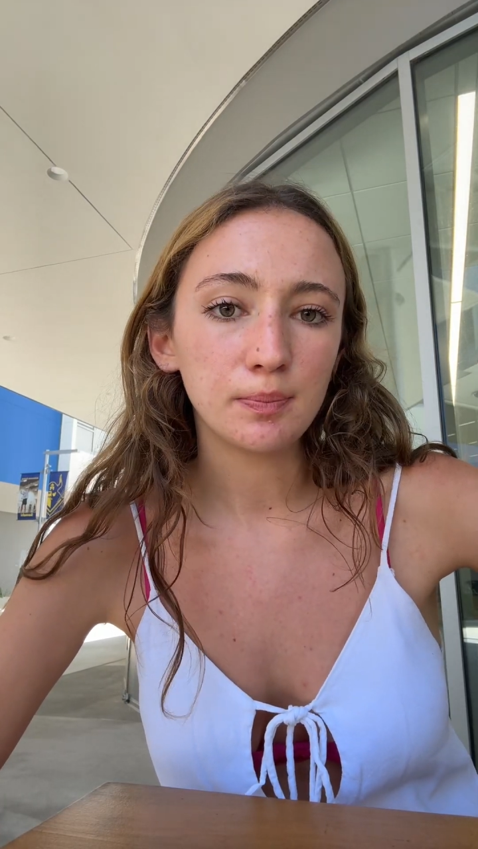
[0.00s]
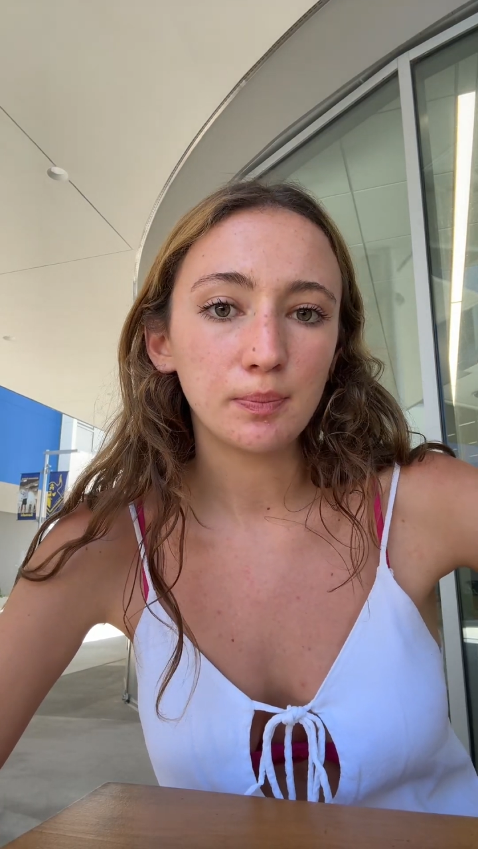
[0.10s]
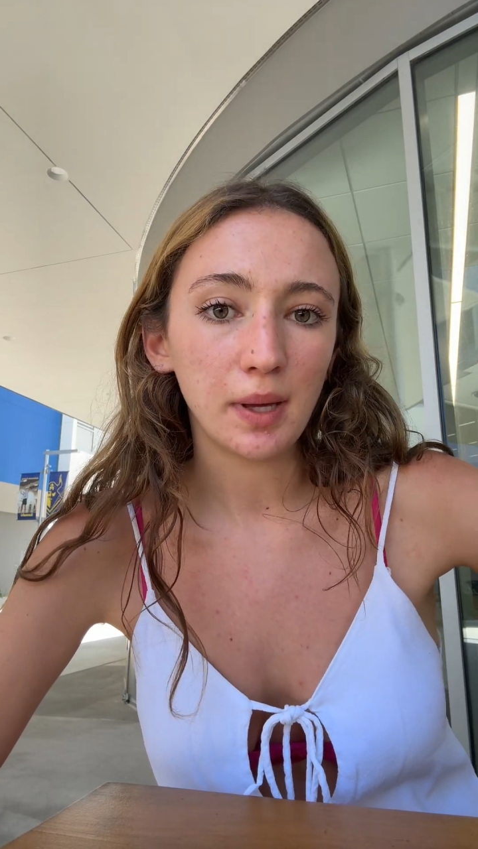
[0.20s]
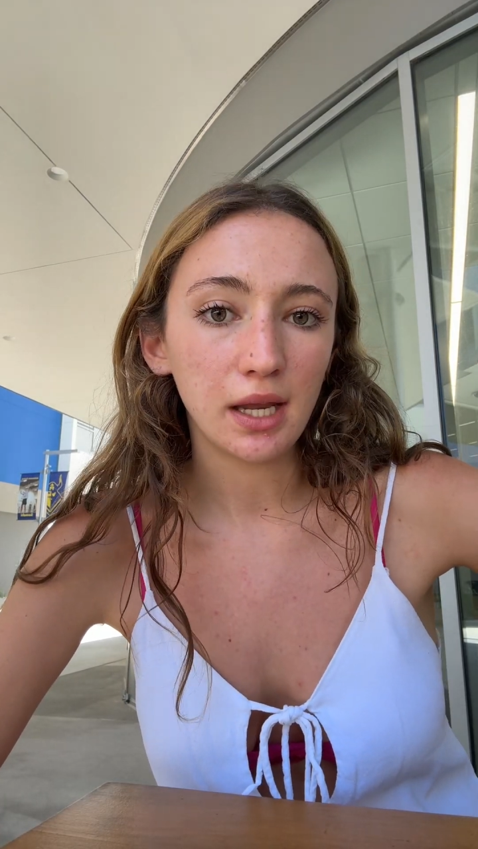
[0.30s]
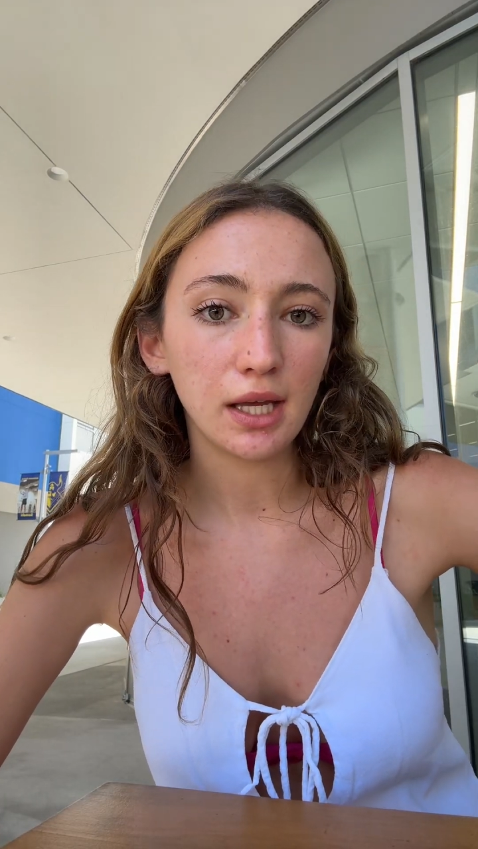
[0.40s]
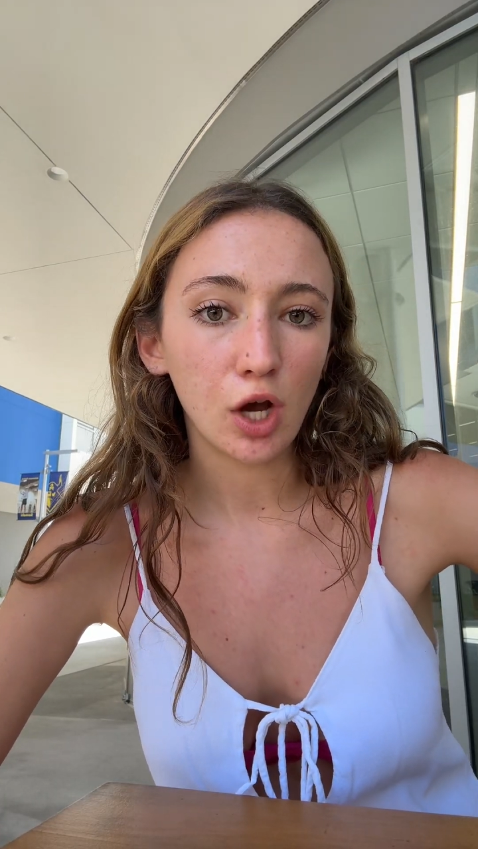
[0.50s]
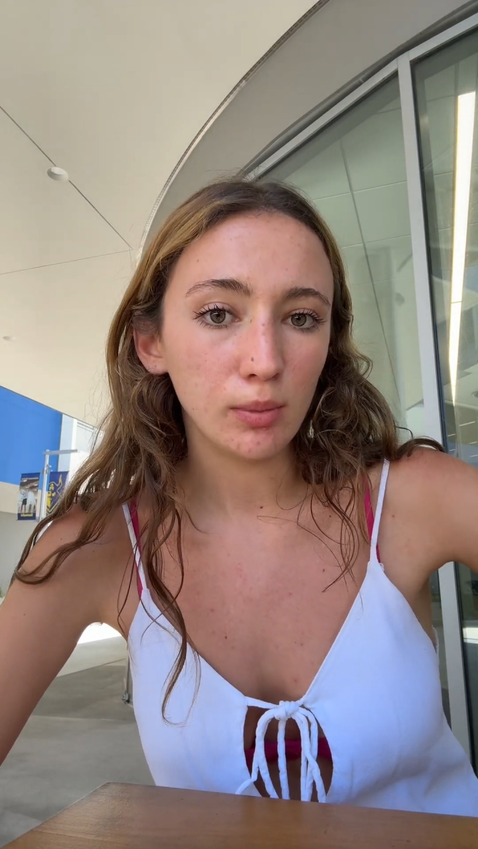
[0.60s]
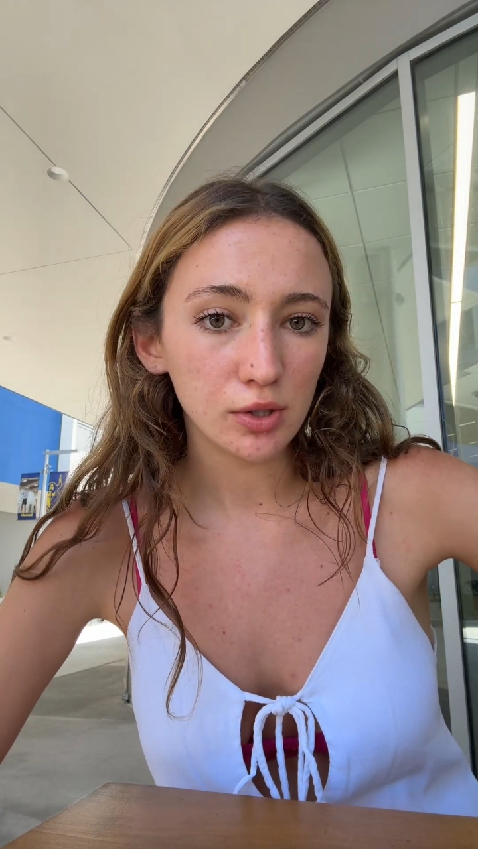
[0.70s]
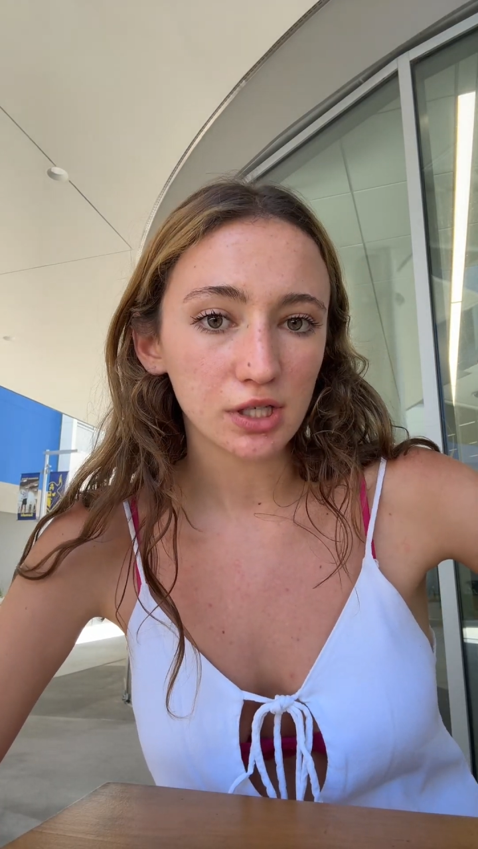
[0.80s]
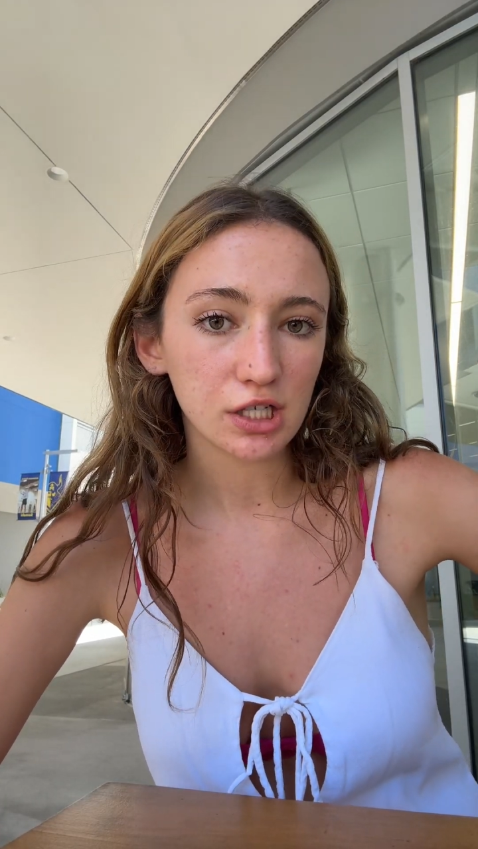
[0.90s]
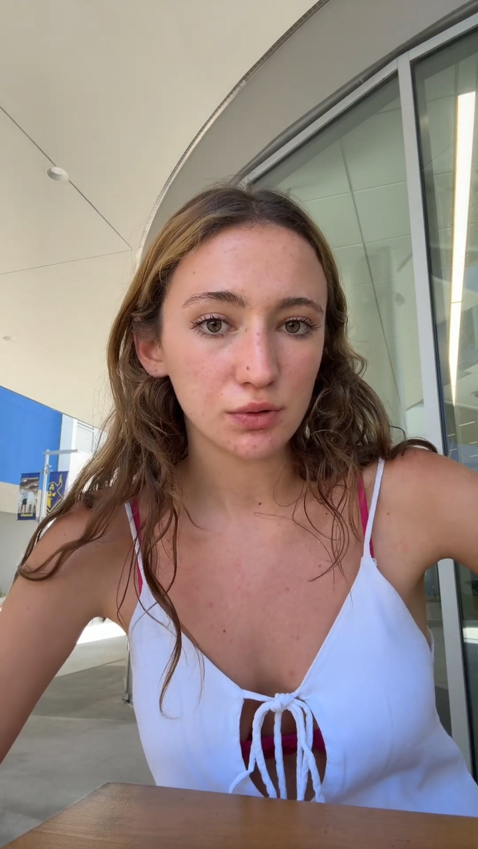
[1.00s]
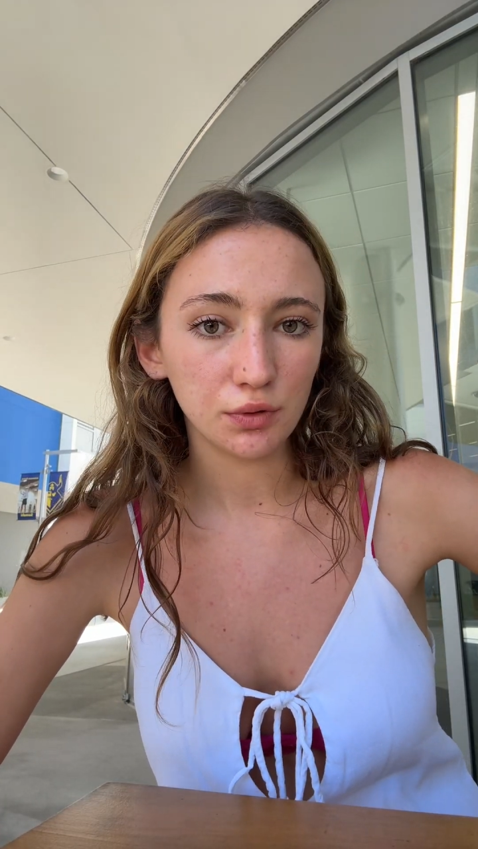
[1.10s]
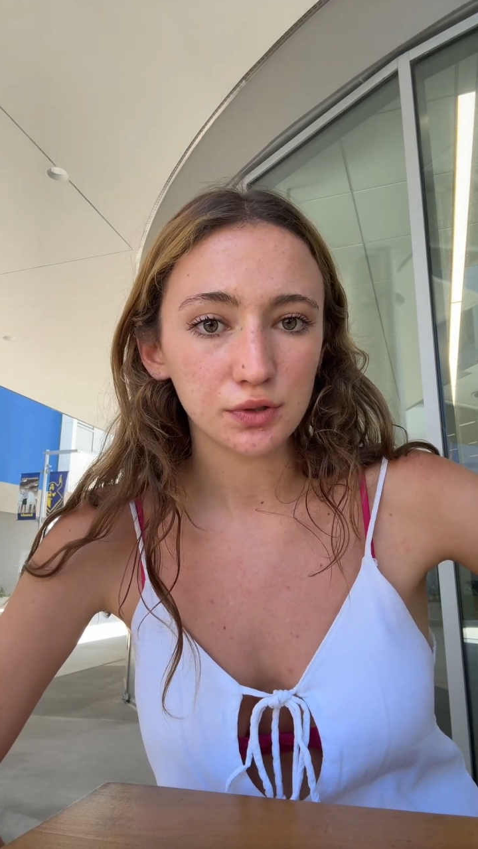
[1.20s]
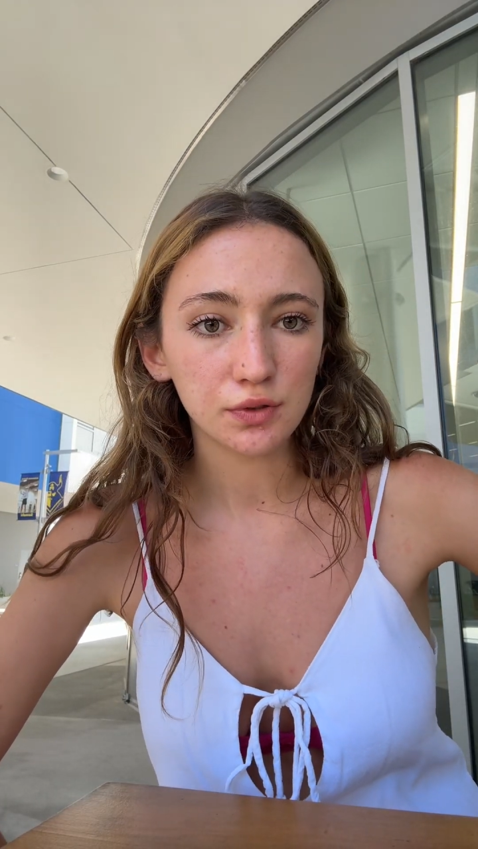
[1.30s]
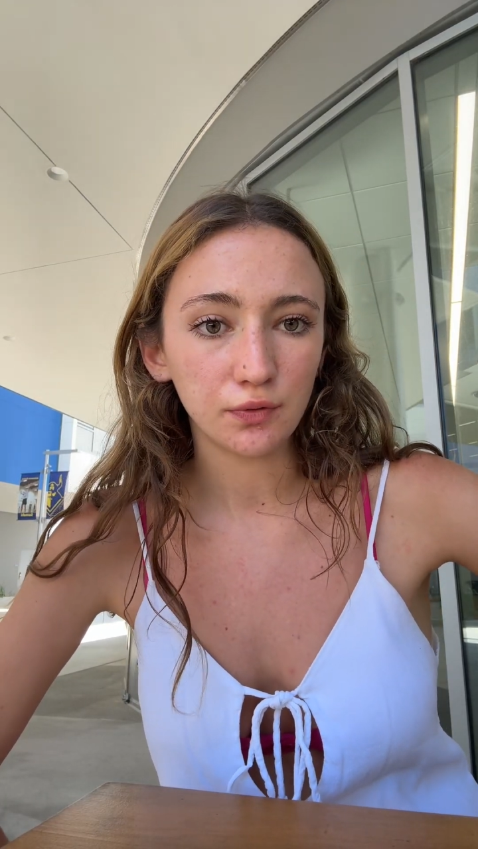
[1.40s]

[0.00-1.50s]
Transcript: banning homosexuals